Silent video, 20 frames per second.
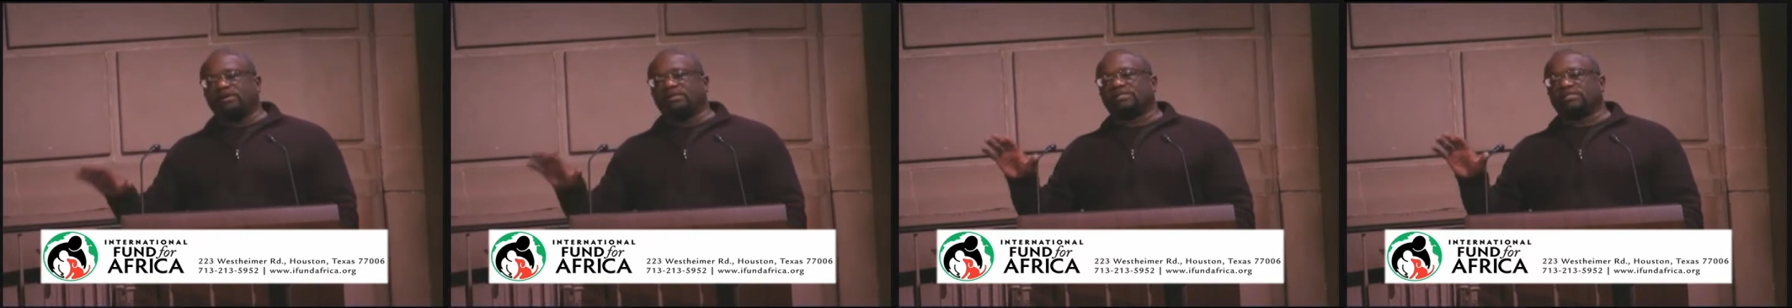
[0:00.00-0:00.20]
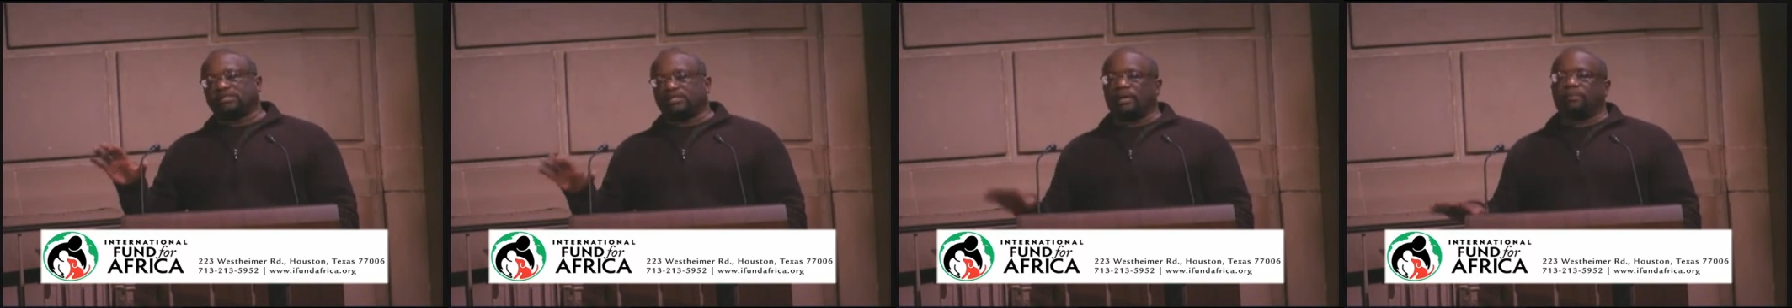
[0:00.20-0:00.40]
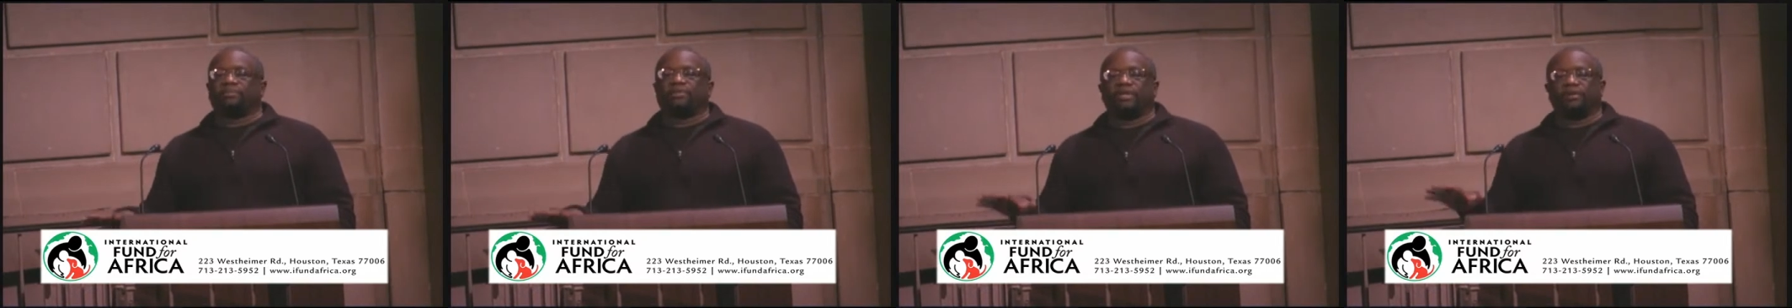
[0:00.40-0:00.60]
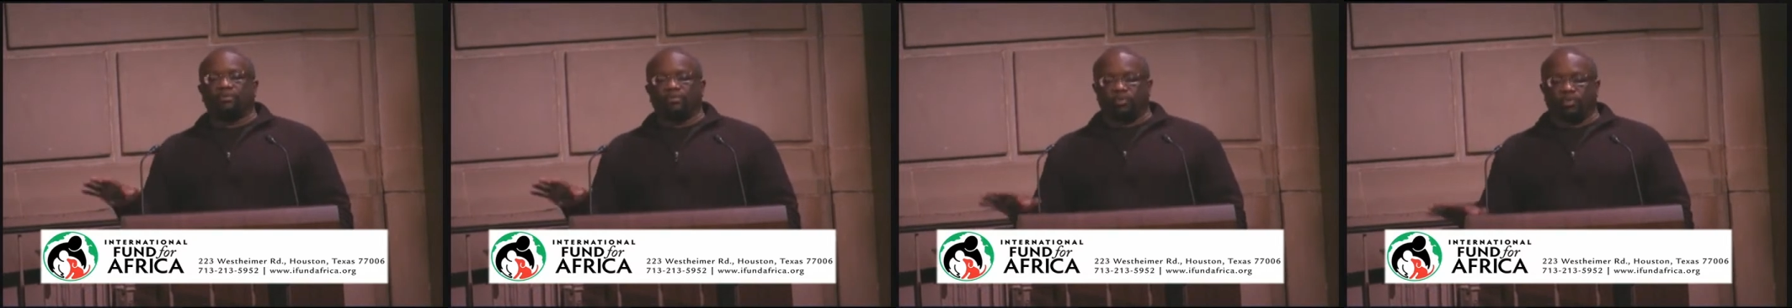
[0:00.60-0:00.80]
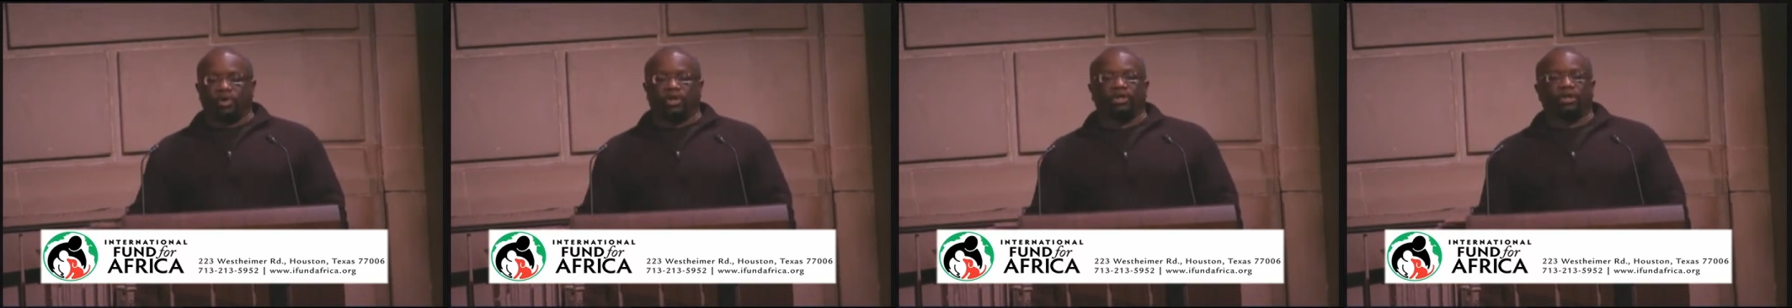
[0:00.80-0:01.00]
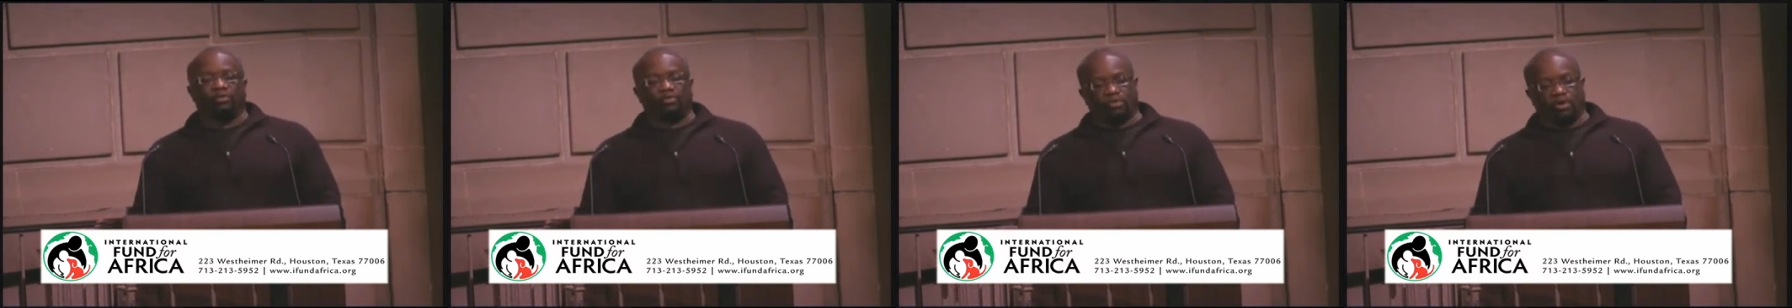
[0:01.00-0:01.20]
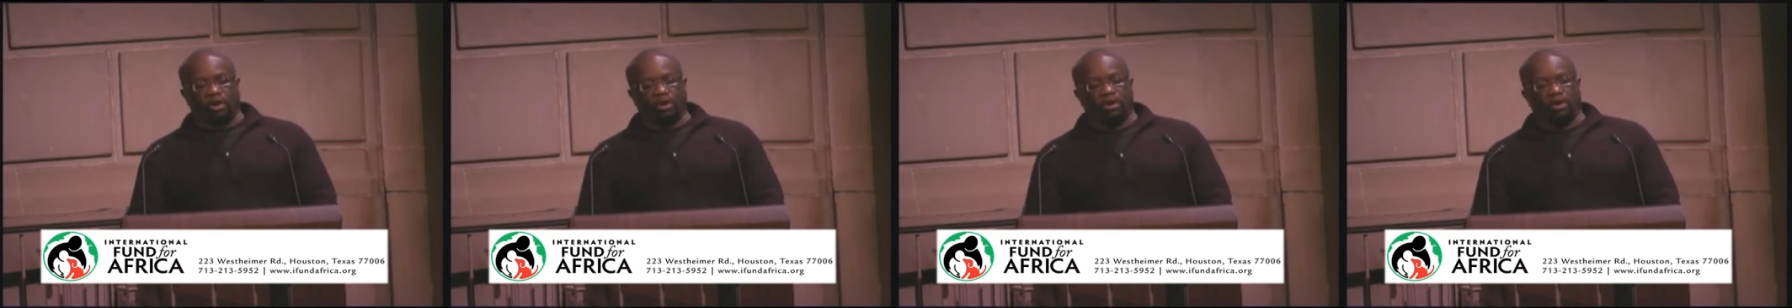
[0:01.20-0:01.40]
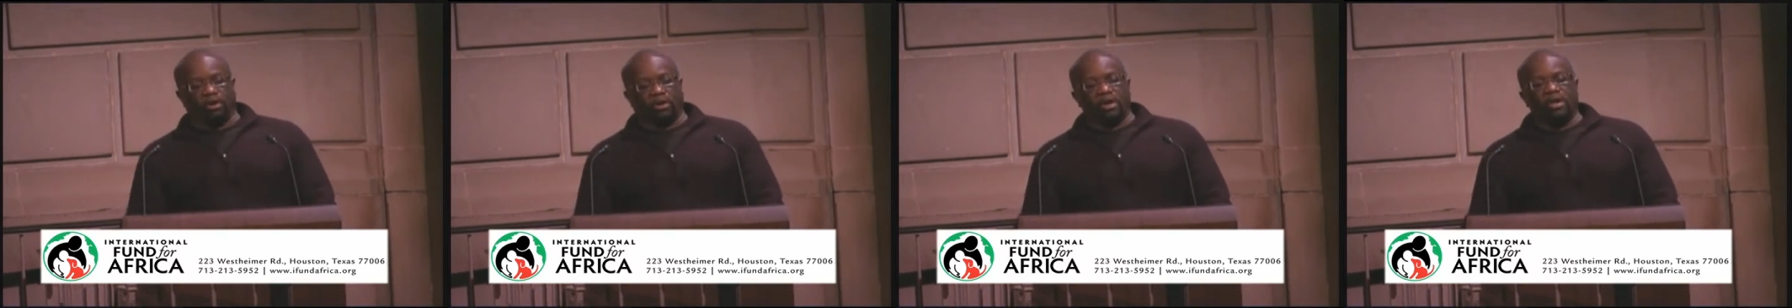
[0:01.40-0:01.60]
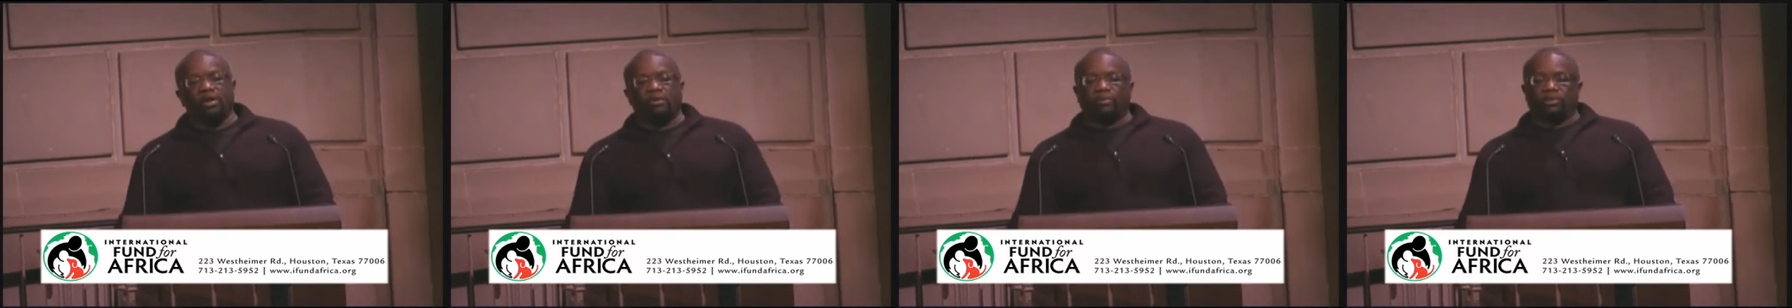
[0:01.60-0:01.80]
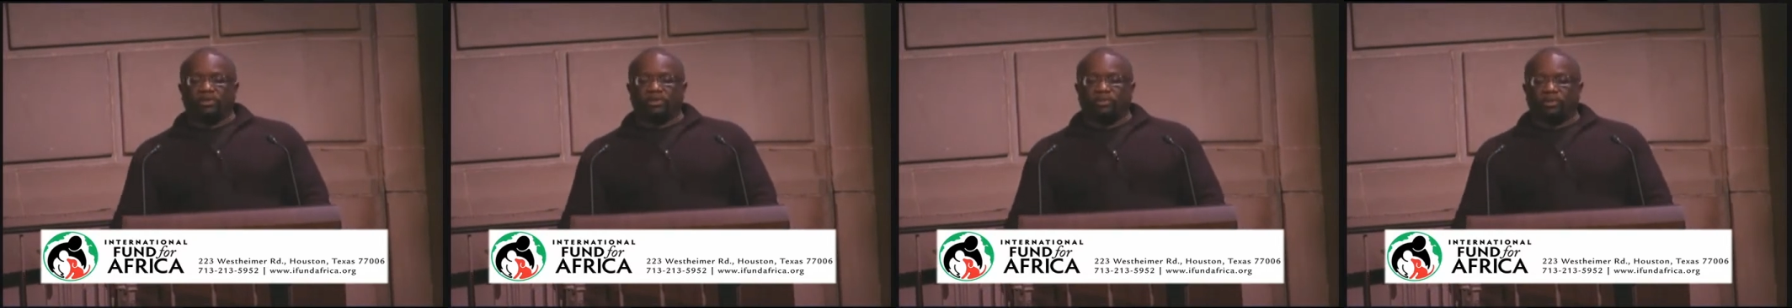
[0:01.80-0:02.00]
is something really wrong
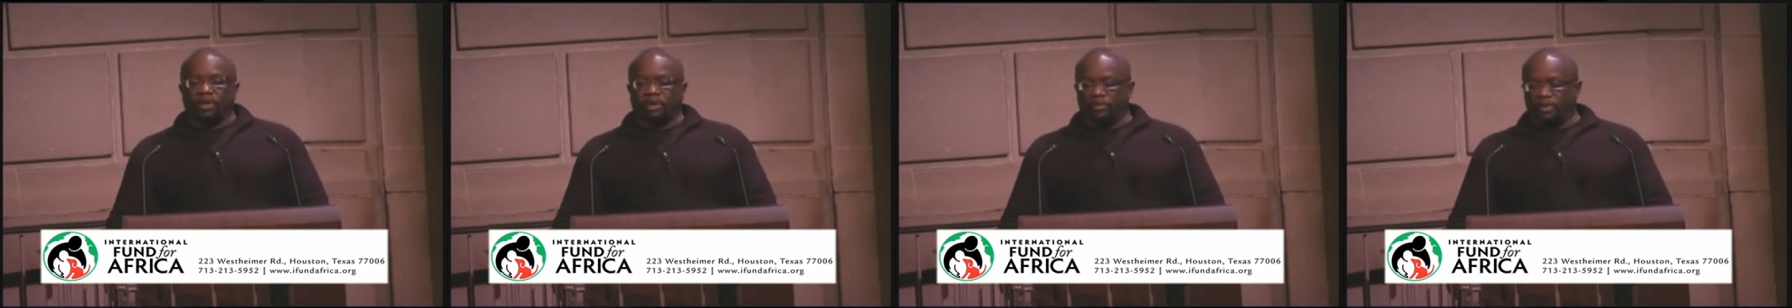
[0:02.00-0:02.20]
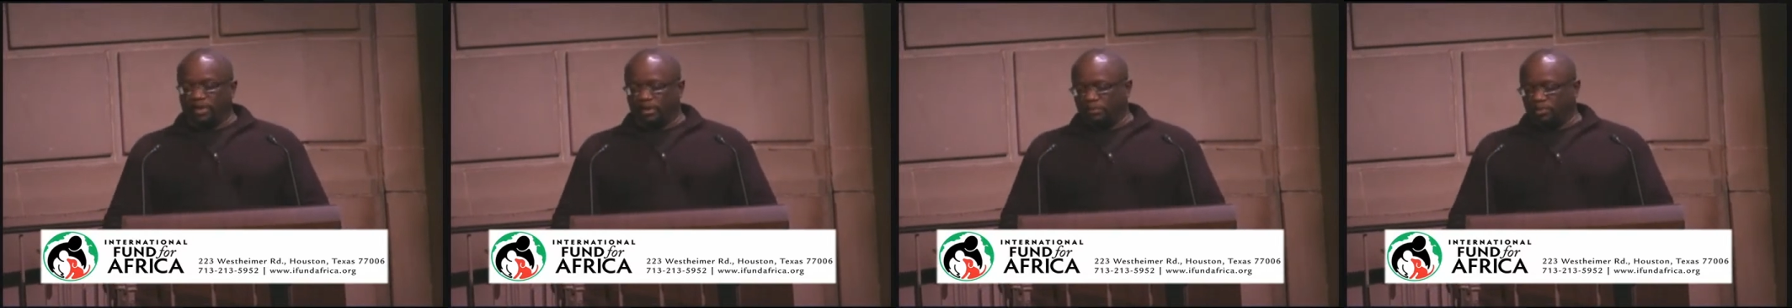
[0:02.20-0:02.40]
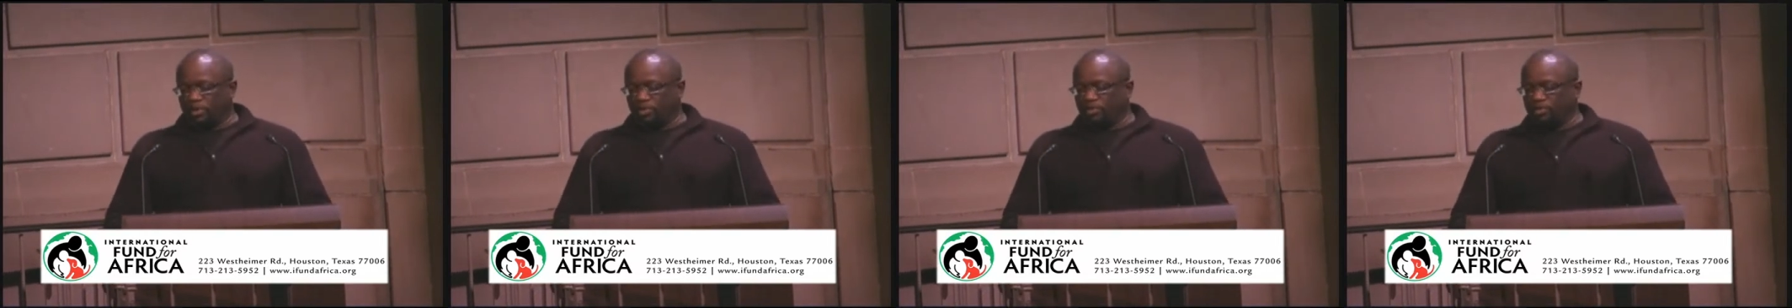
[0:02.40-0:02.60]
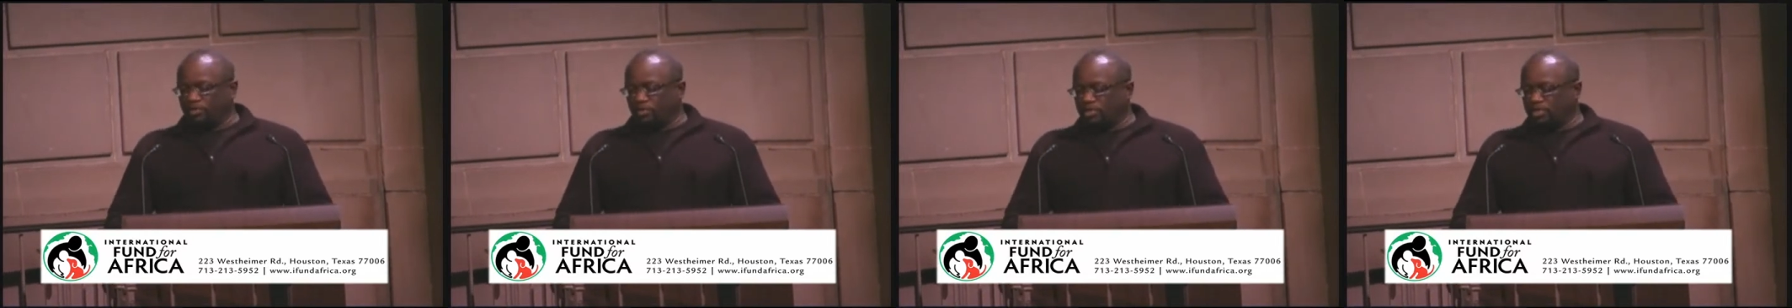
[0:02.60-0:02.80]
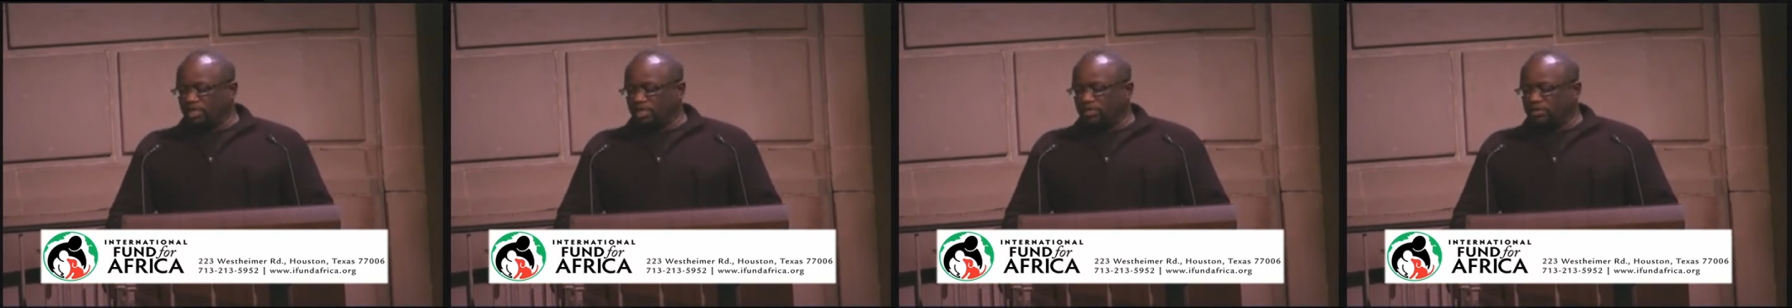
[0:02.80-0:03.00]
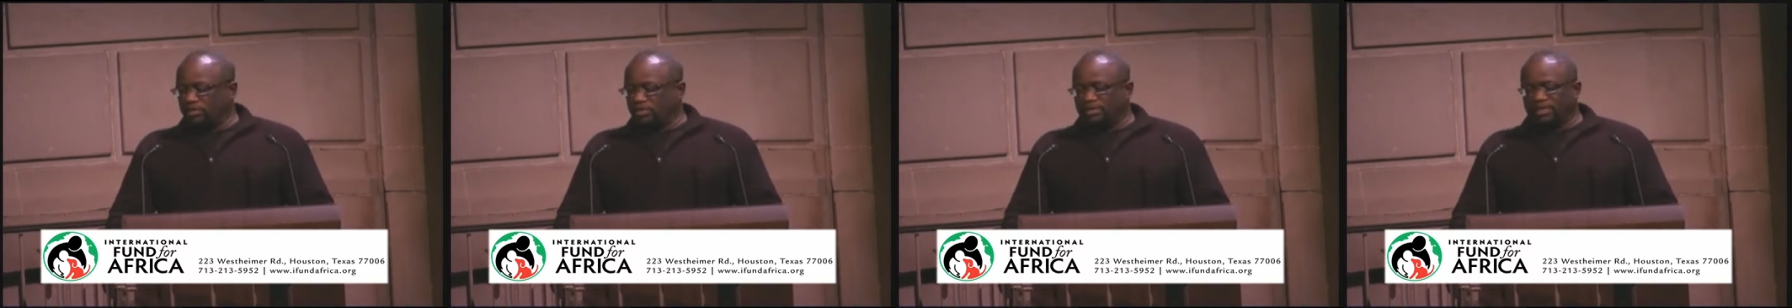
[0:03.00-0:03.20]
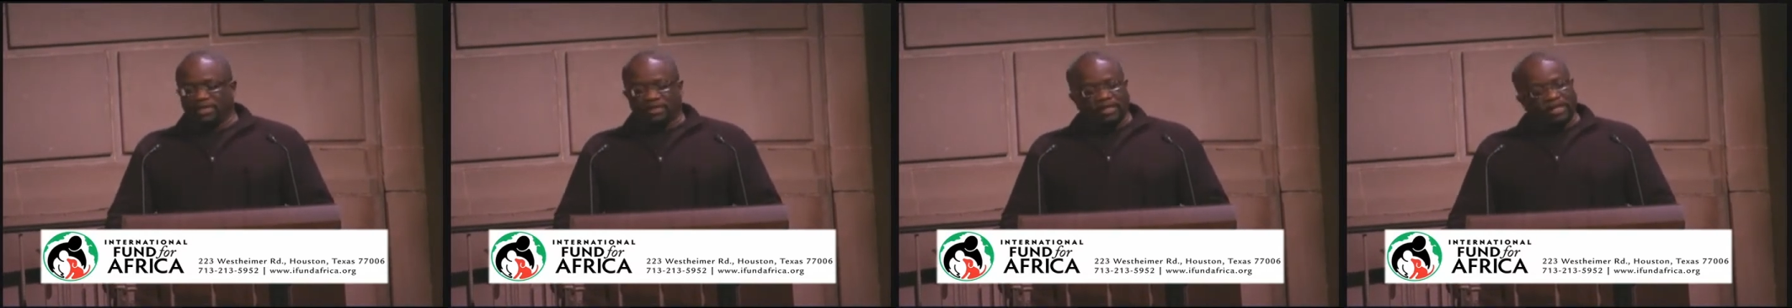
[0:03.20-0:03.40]
with the way we administer justice.